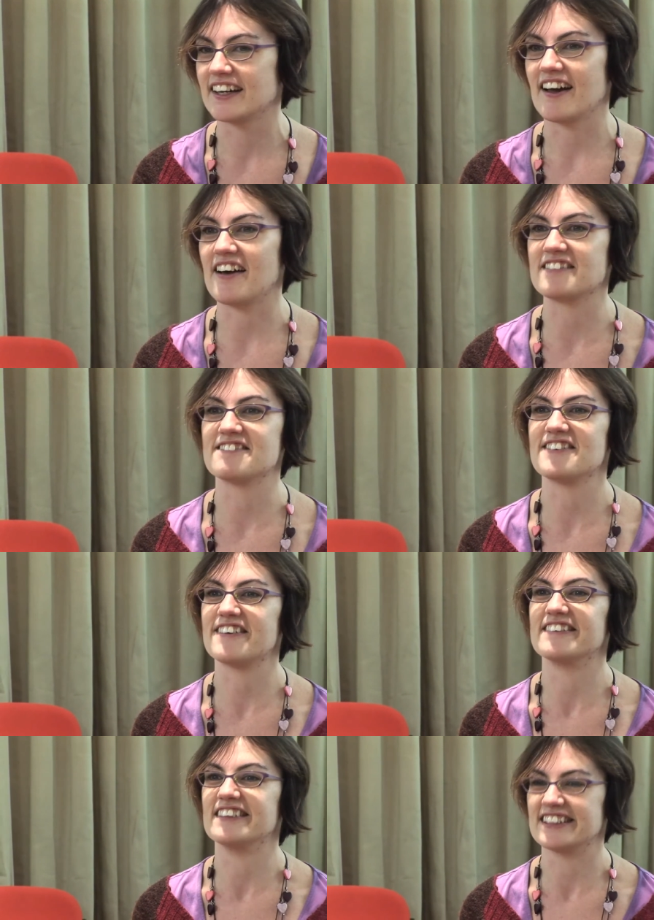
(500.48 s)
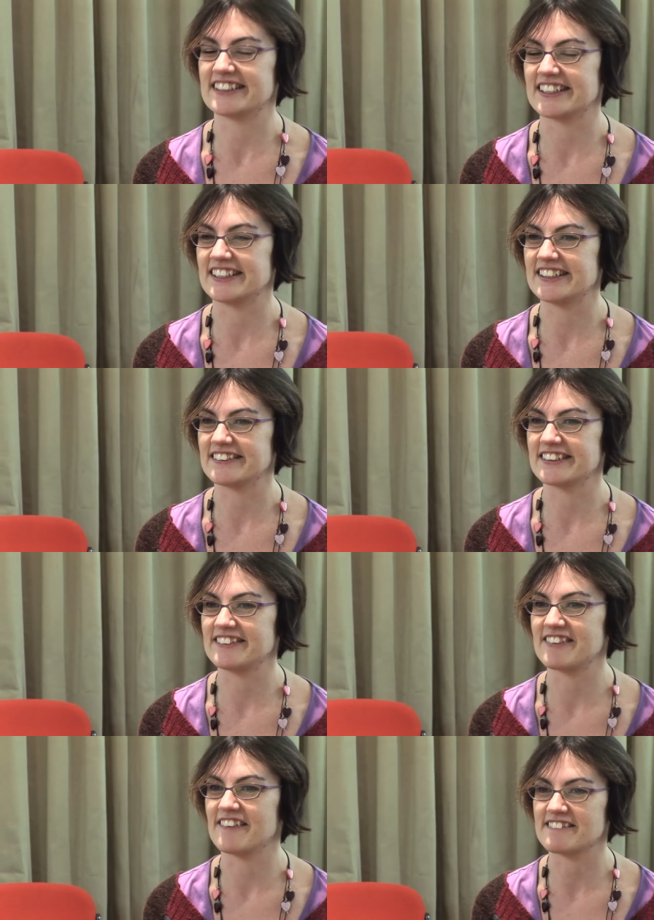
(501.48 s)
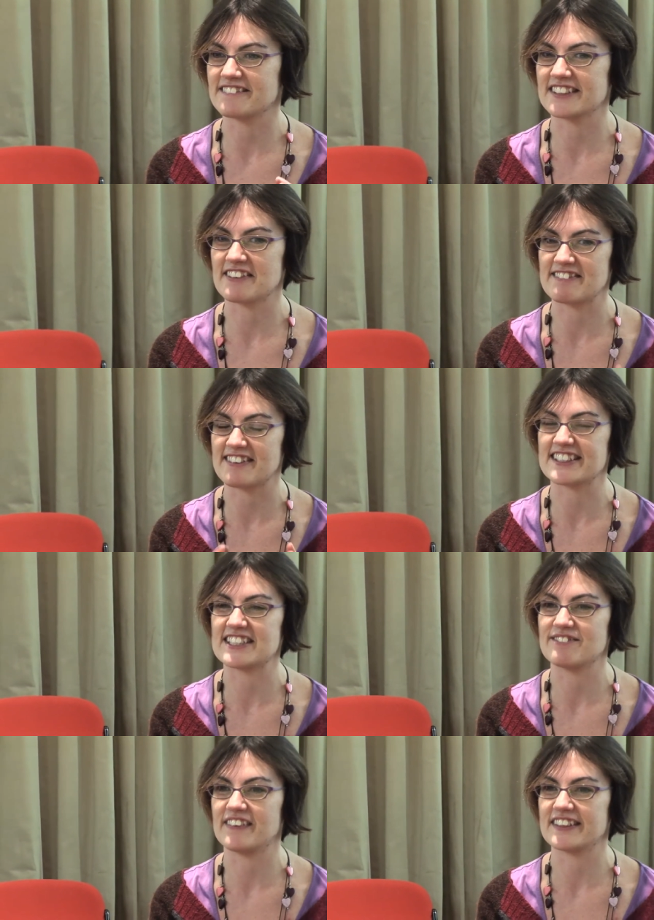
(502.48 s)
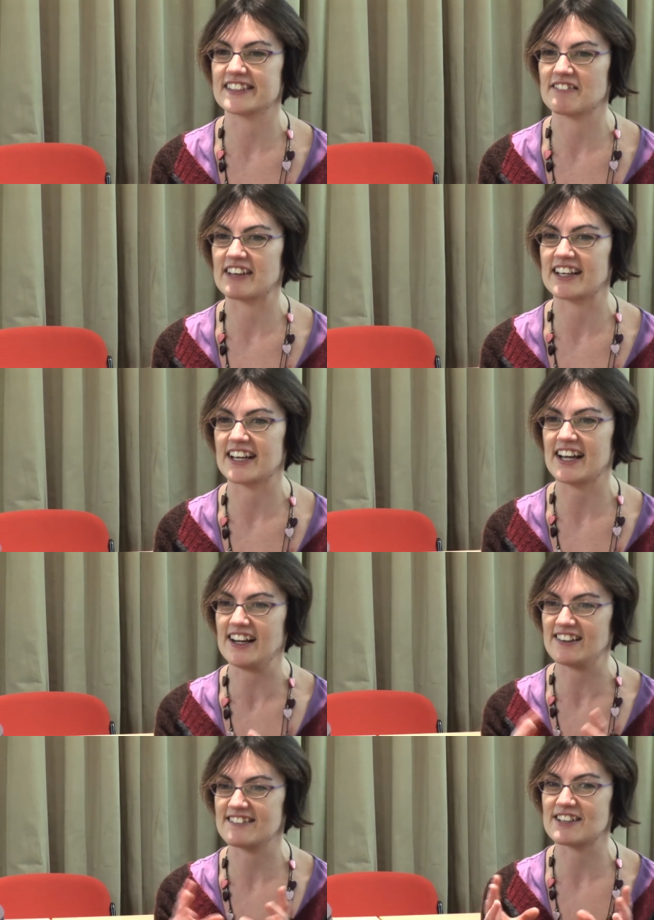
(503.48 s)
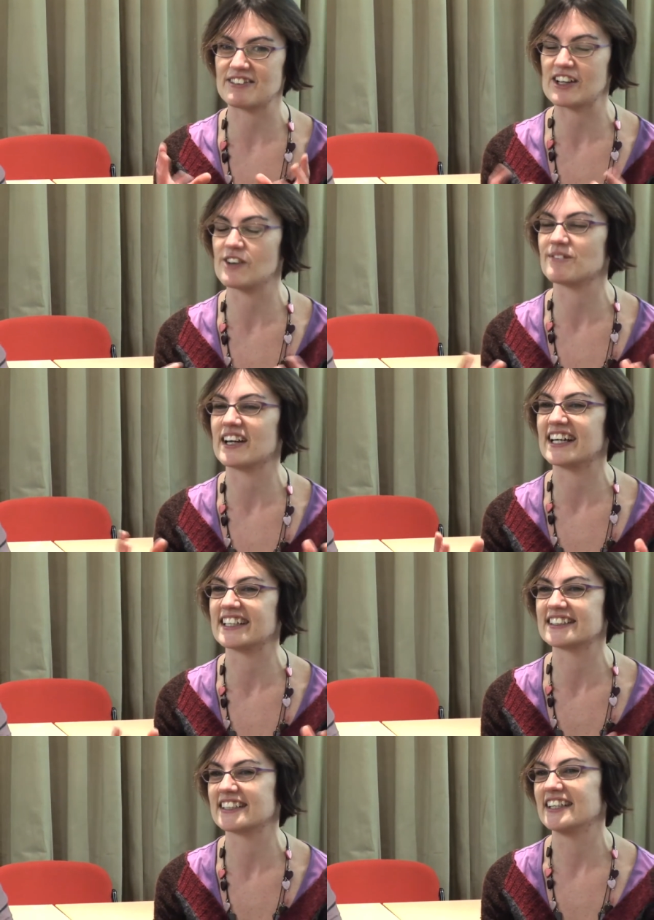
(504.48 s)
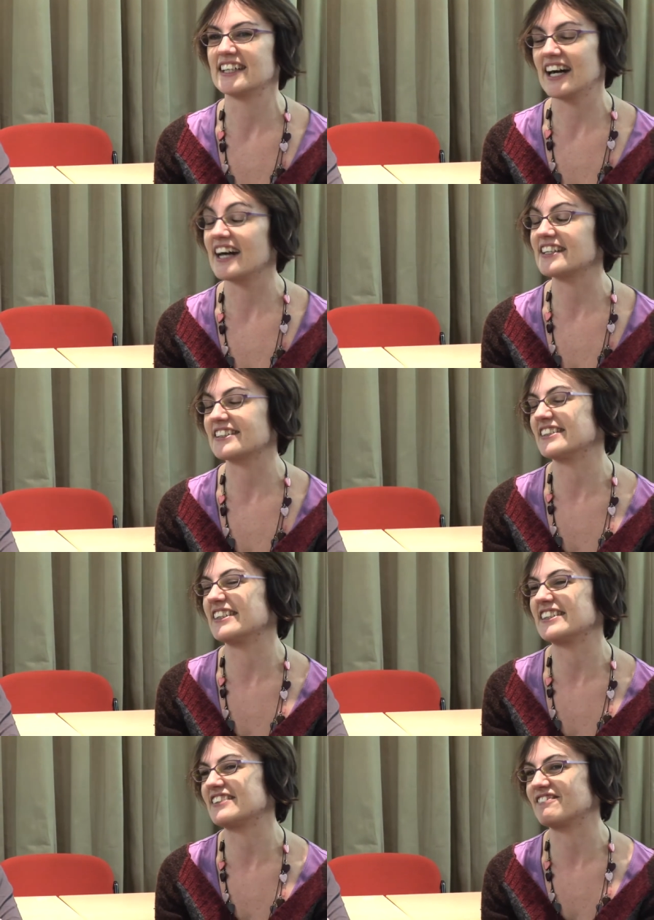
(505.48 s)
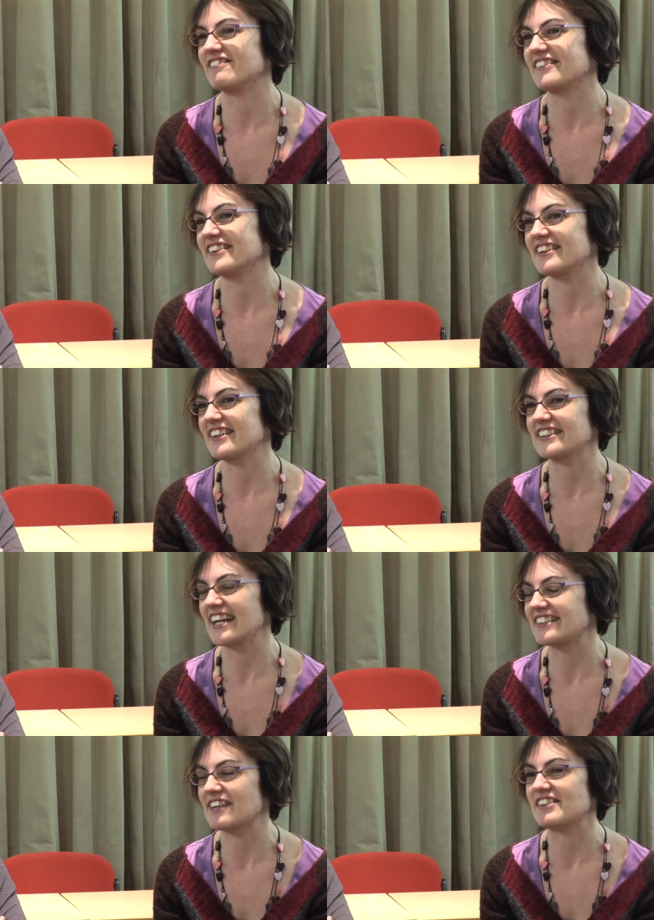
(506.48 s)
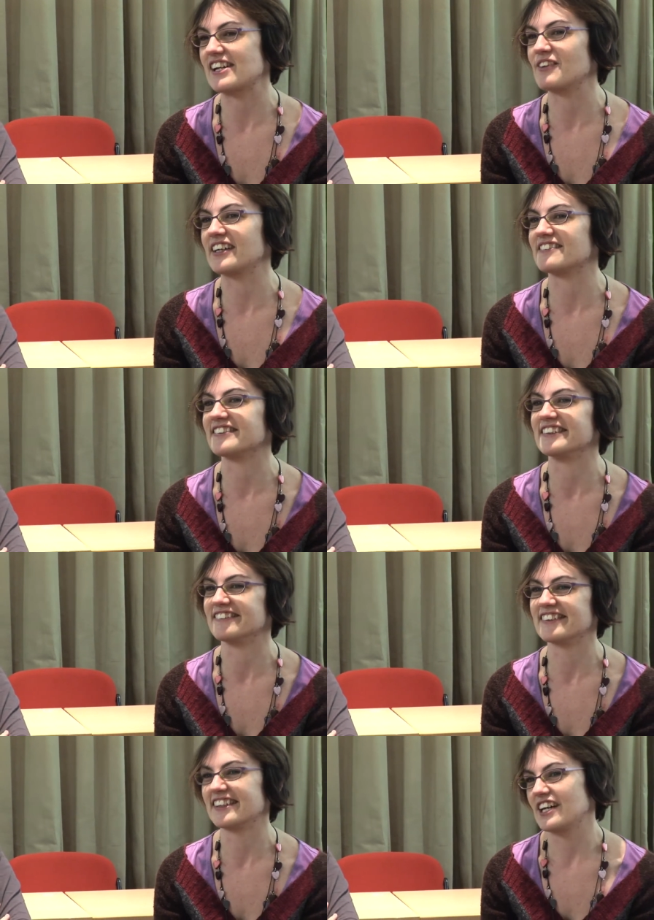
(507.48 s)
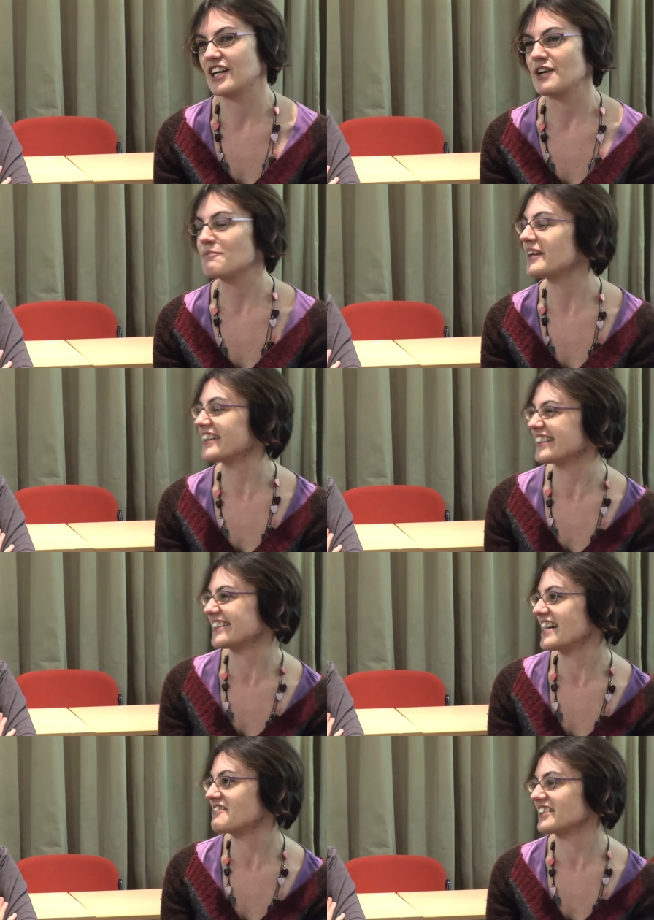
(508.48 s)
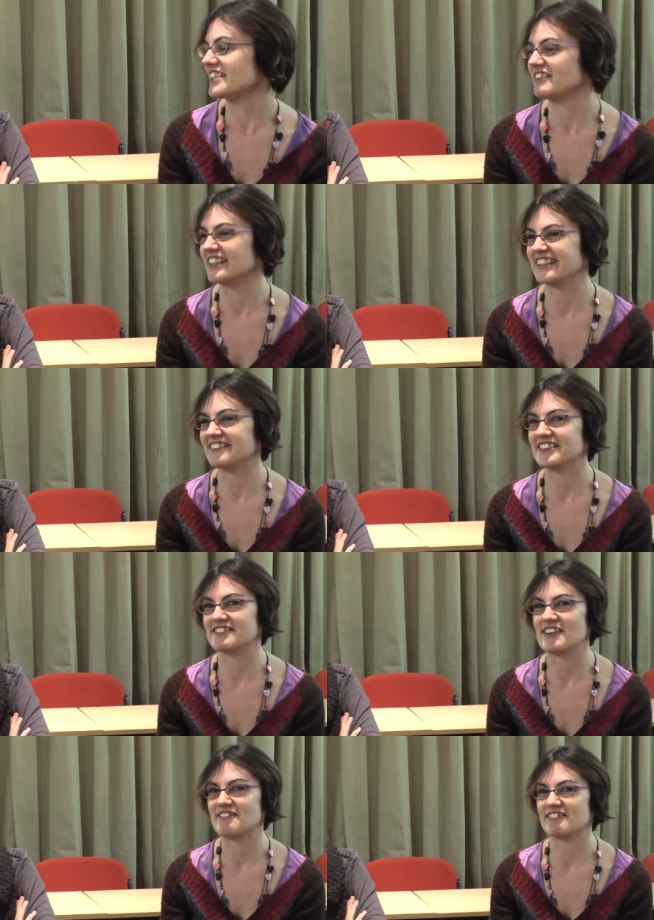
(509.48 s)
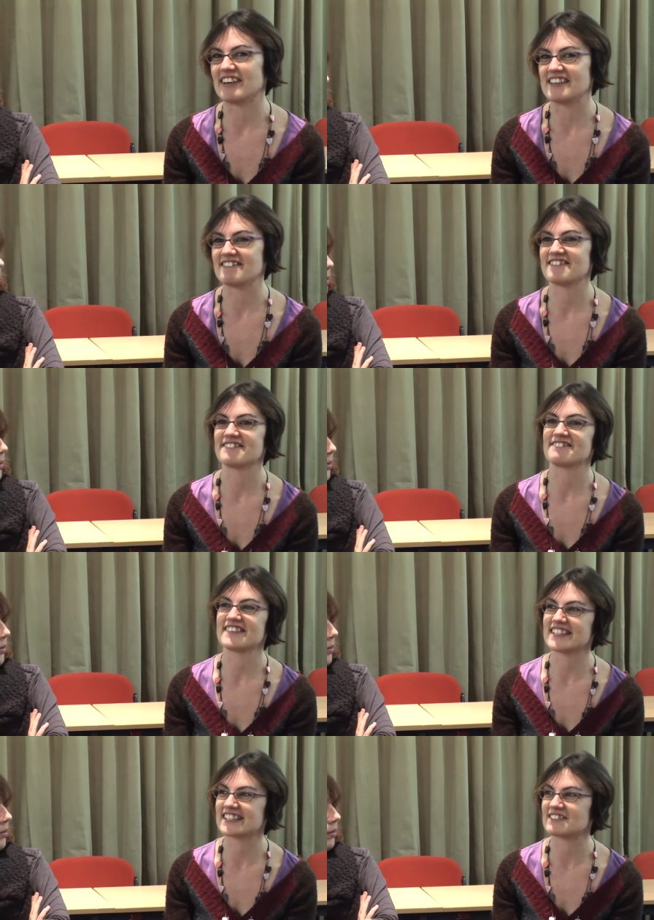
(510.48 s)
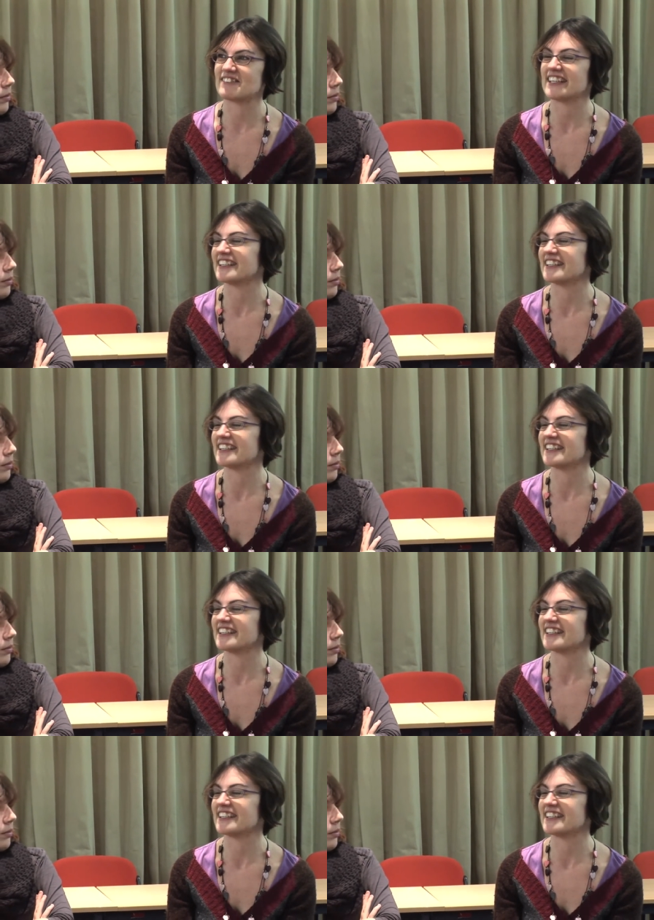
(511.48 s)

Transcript: unfolds and you you've gone from something very simple to something incredibly complex and it's a it's a it sounds absolutely wonderful. But at the same time, I always remember my first big